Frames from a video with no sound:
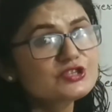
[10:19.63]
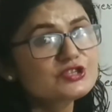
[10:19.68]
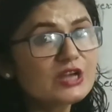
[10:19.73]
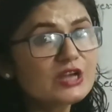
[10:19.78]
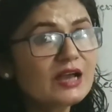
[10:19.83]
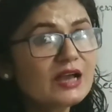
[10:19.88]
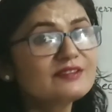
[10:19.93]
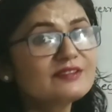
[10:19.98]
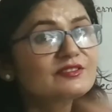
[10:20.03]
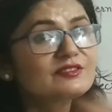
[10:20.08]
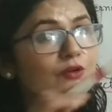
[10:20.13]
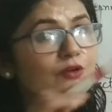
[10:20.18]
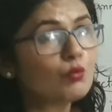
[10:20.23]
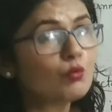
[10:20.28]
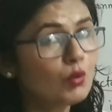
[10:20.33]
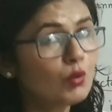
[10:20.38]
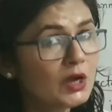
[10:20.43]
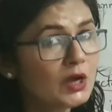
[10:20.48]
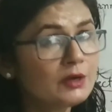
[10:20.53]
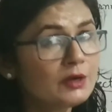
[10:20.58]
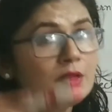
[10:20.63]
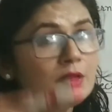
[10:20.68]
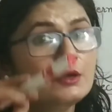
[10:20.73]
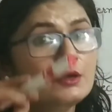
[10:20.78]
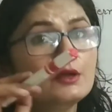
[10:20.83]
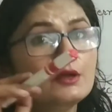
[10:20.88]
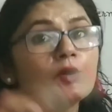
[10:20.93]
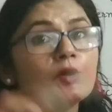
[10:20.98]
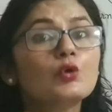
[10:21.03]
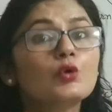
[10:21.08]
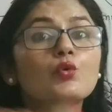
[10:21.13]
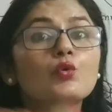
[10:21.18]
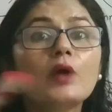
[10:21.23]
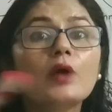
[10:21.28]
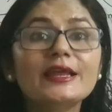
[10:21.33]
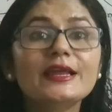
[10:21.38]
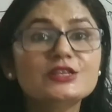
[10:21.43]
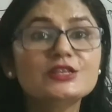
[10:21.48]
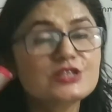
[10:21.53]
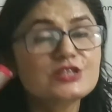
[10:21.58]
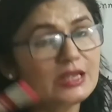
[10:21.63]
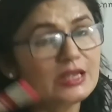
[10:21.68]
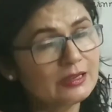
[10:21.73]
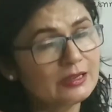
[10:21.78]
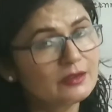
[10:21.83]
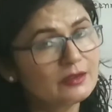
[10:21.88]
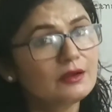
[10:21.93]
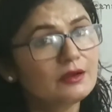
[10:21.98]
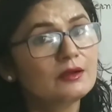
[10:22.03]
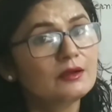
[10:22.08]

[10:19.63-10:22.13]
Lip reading: Task 1, writing.